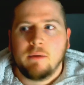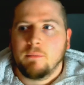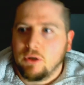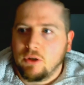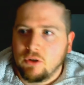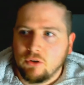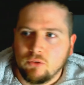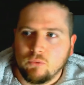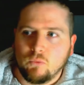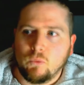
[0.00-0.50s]

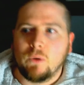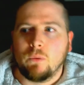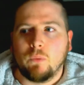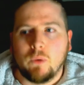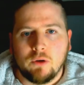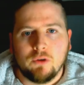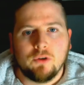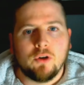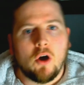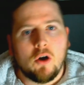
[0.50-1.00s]
because we
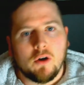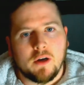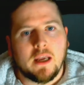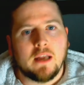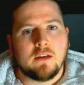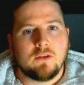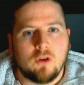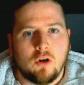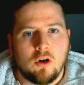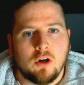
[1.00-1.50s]
will not
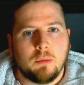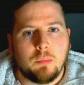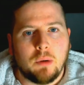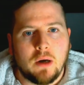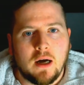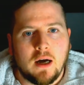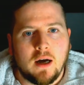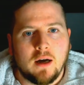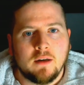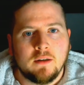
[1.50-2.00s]
get torn
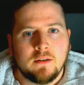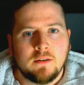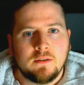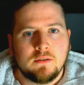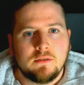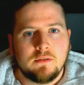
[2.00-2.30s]
apart